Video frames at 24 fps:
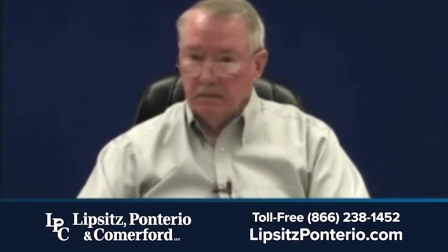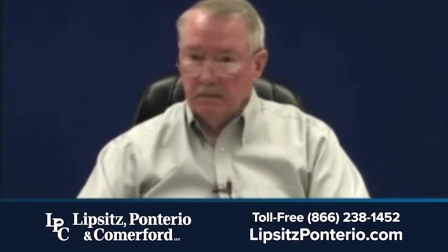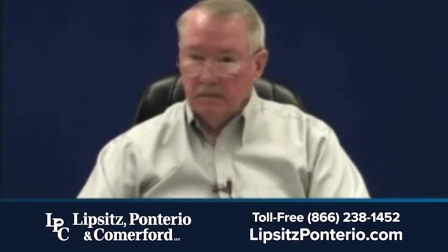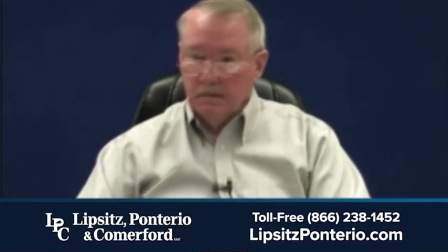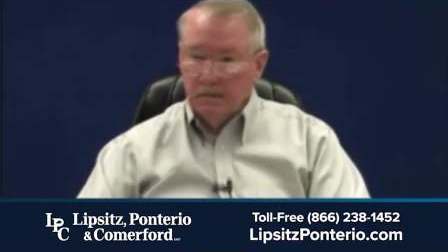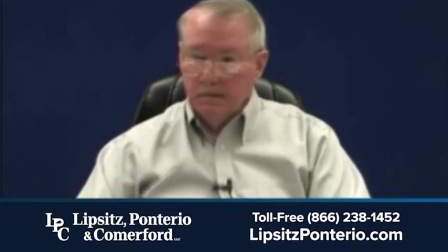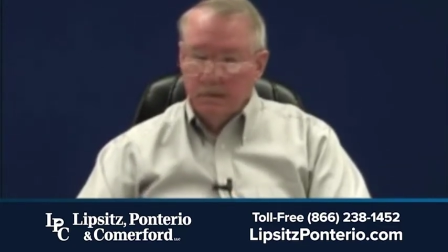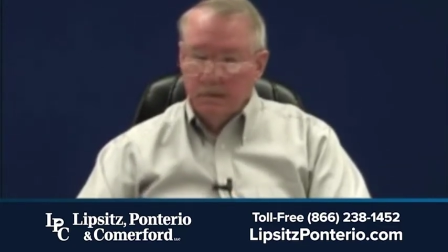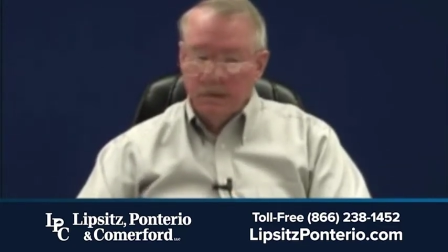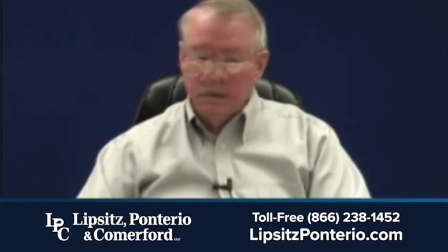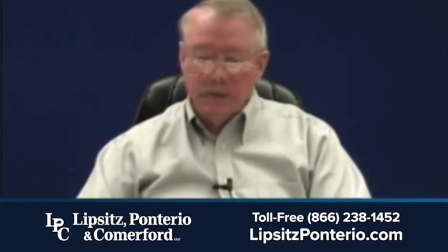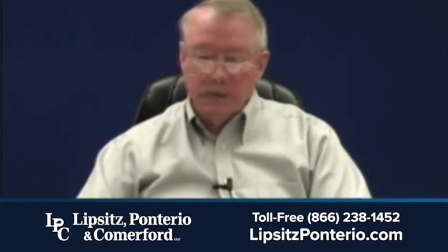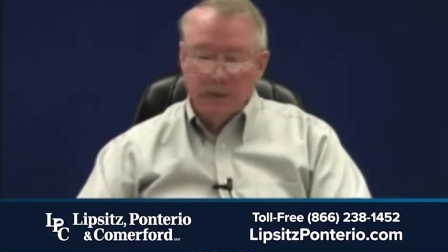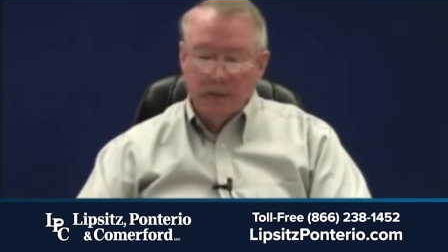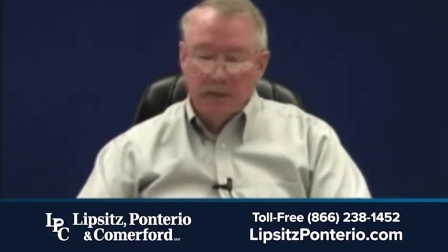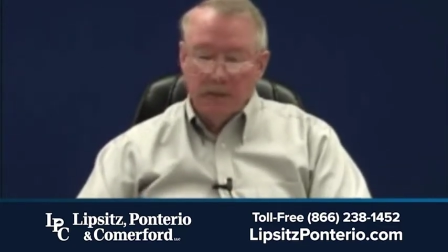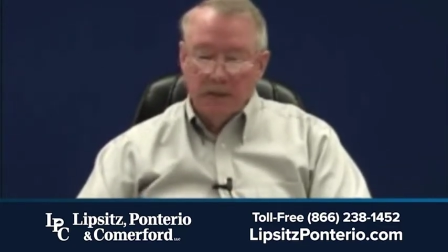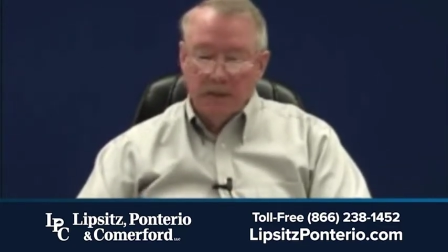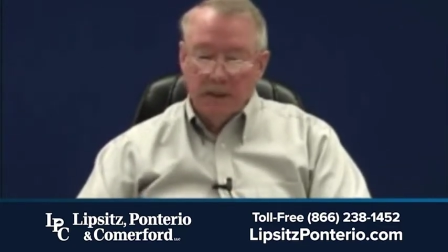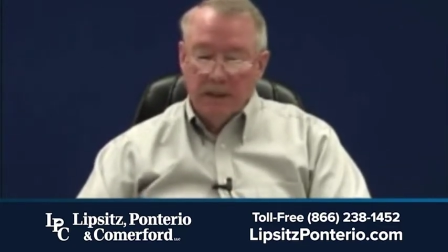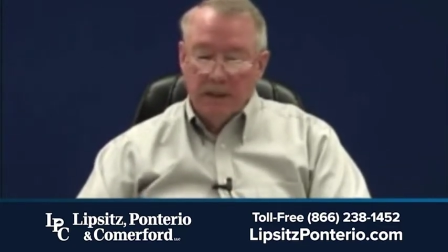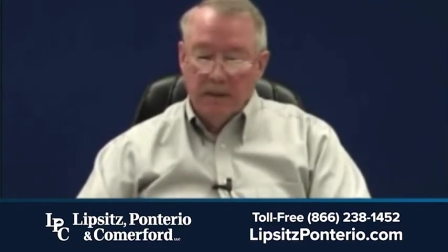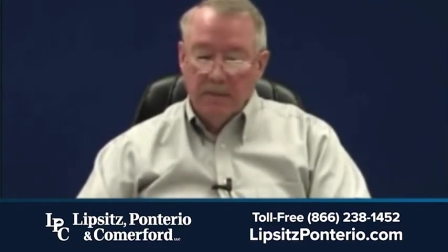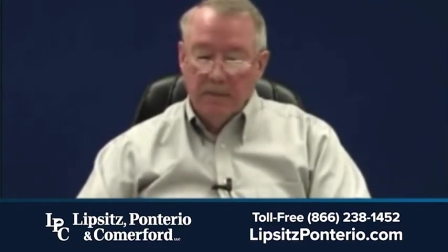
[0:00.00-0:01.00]
during
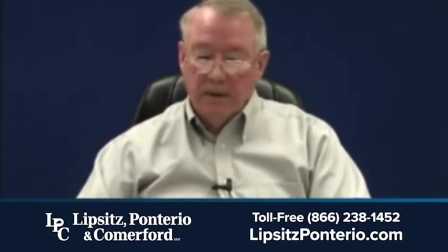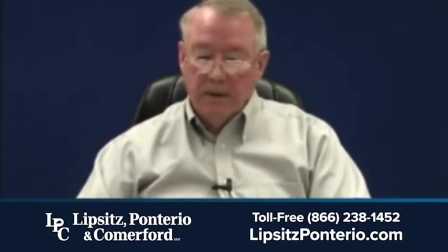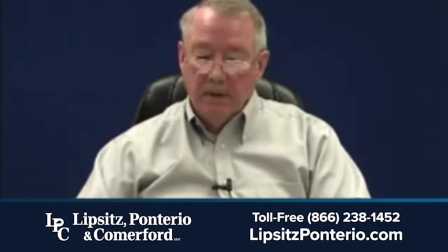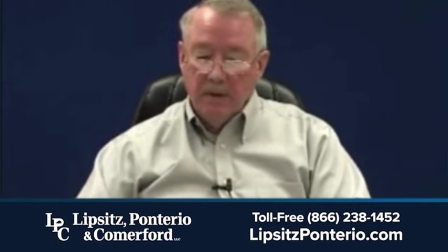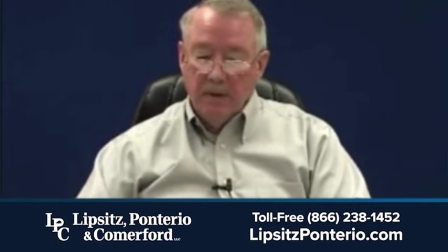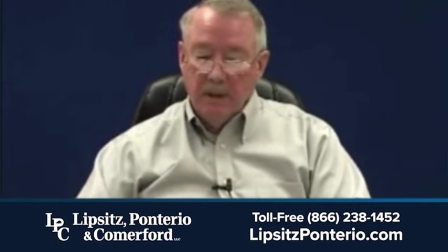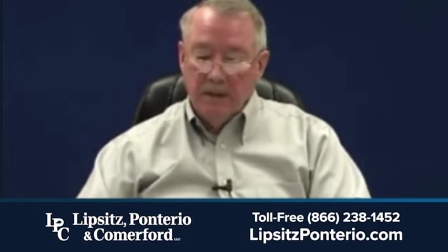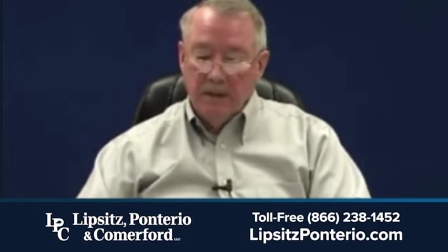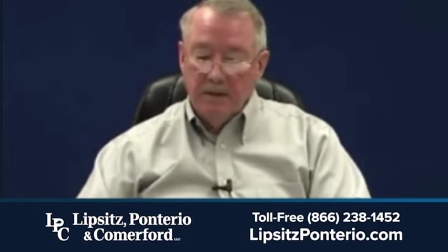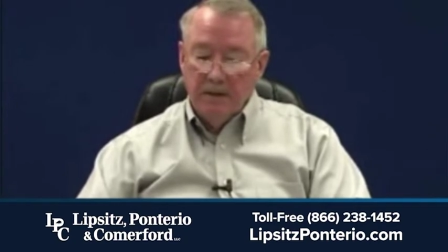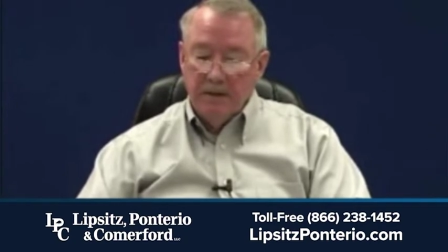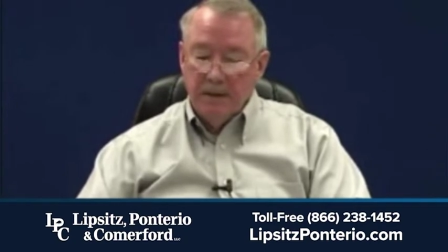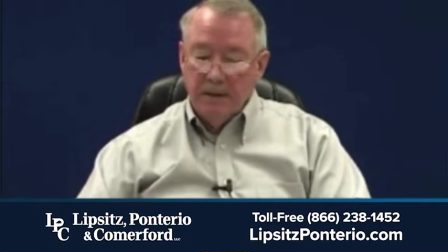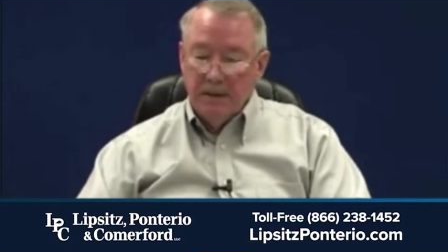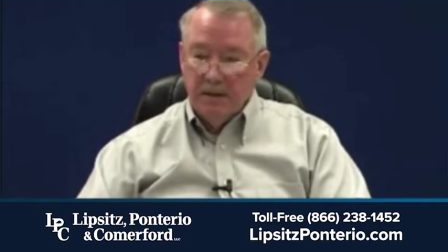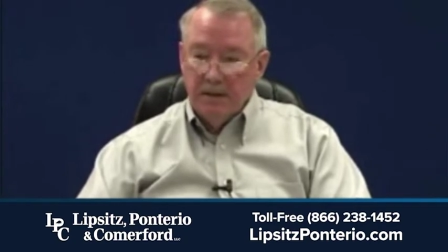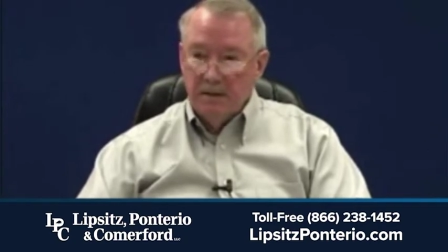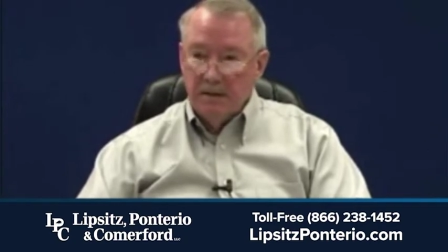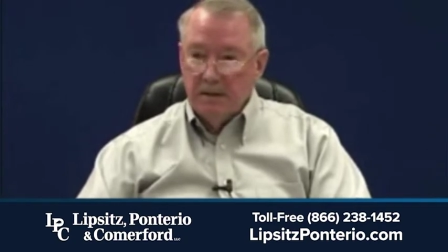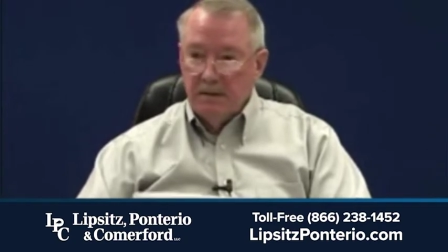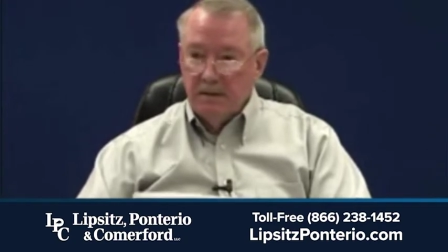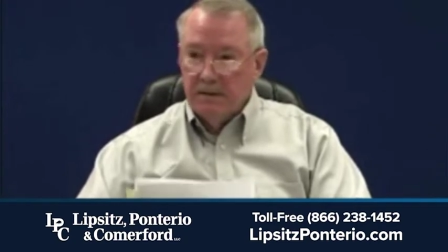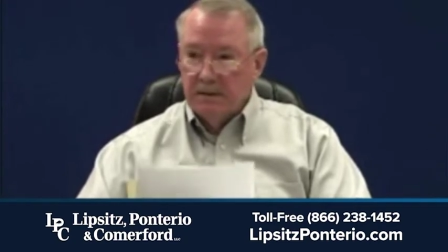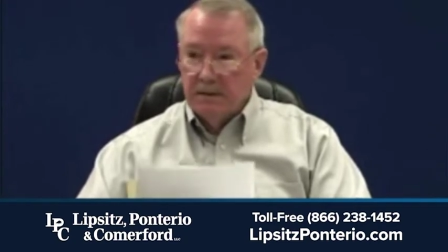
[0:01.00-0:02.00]
certain time periods,
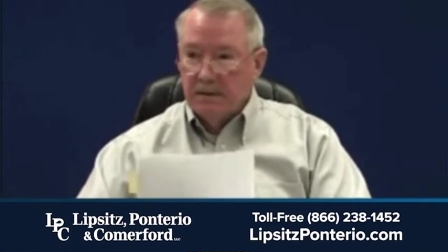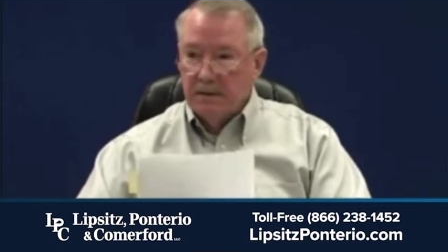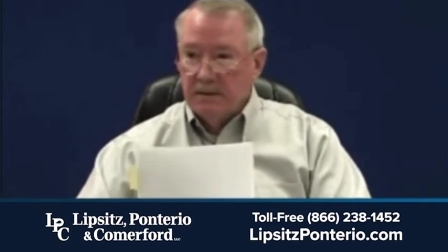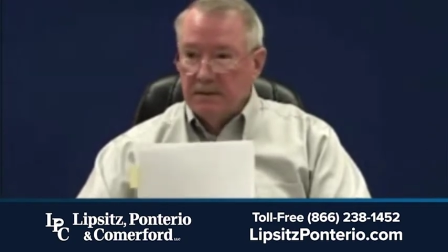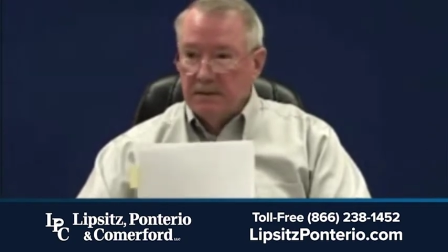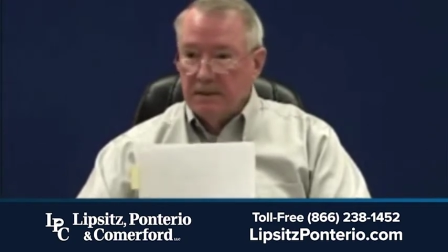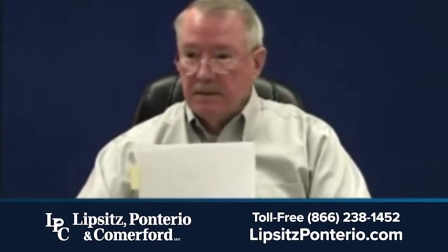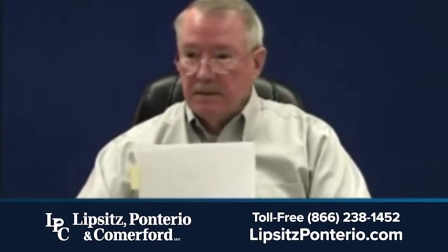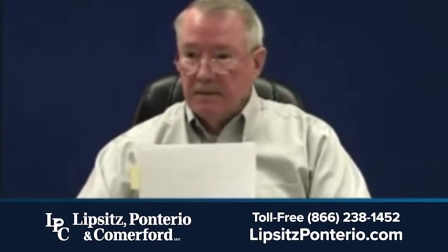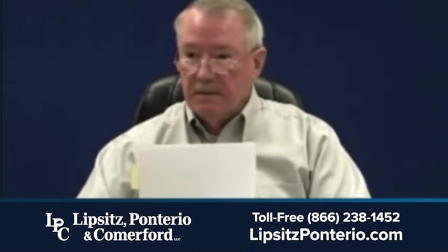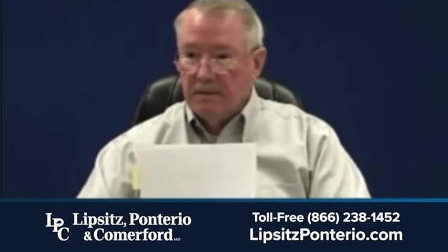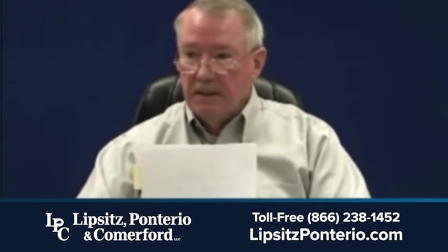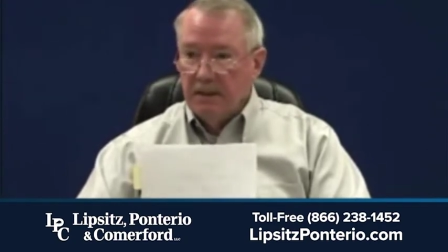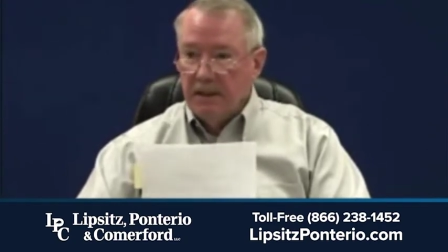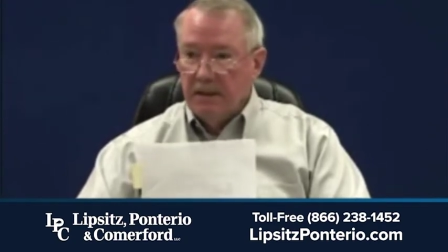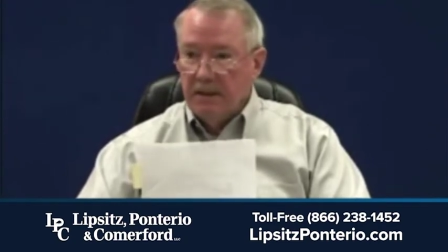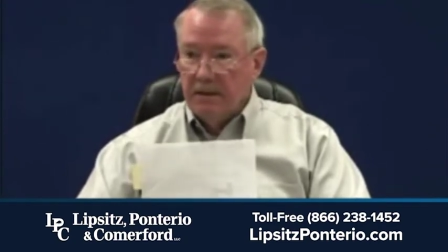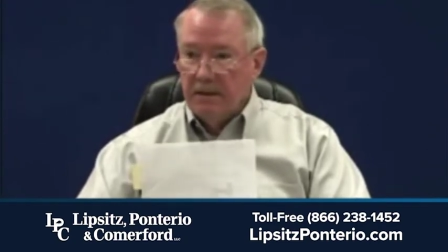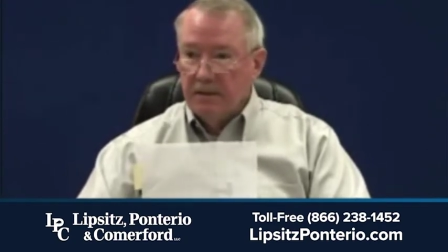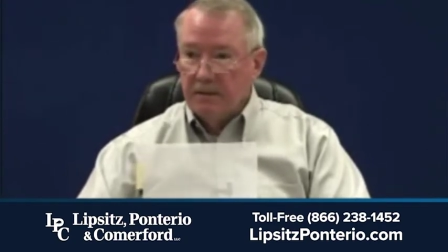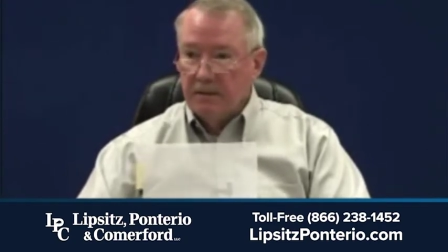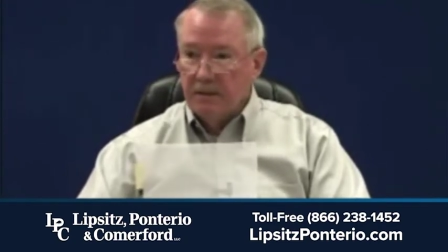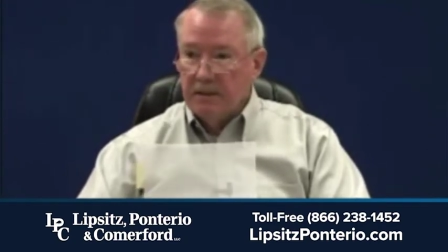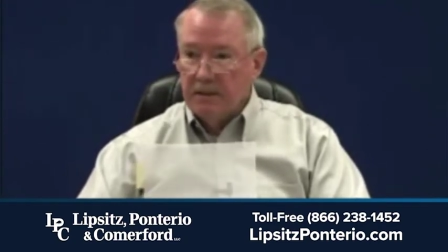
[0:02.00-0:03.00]
yes, it was considered the
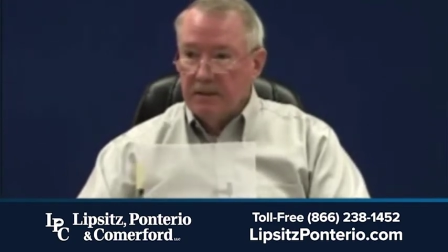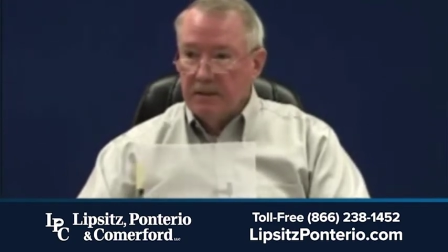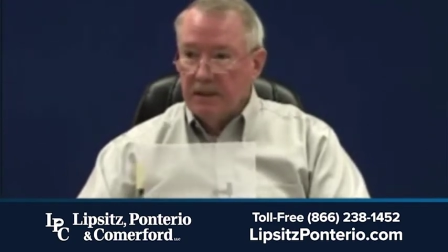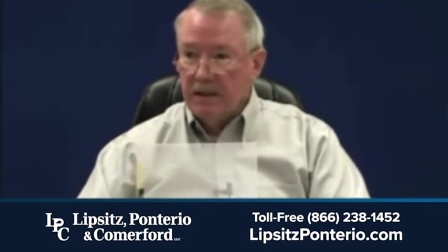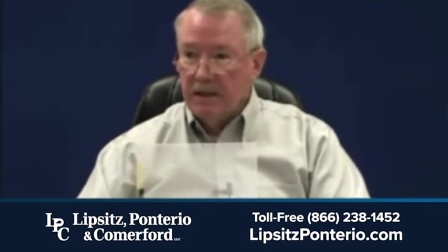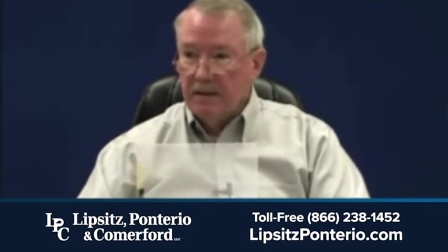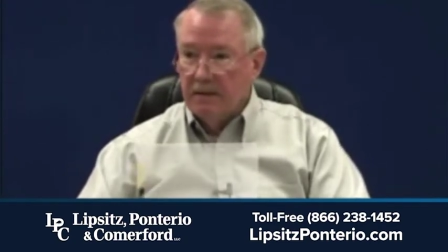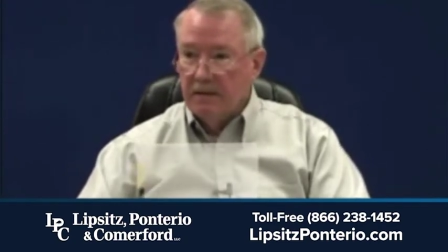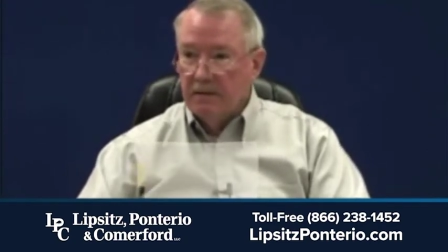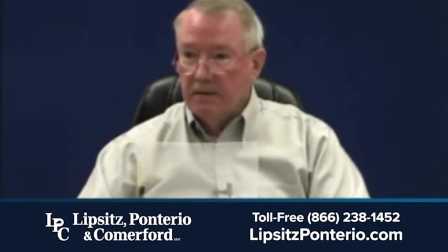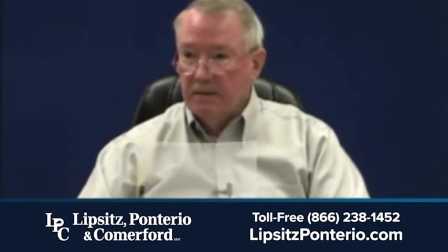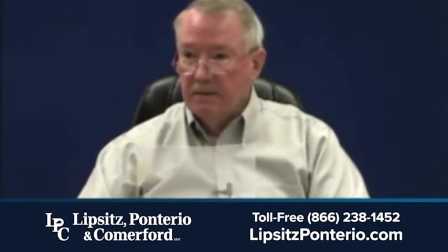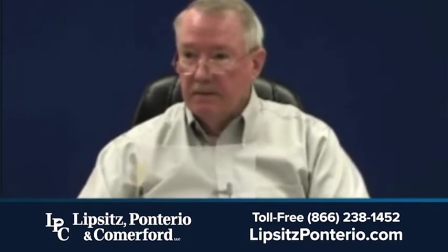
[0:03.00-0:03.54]
industry standard.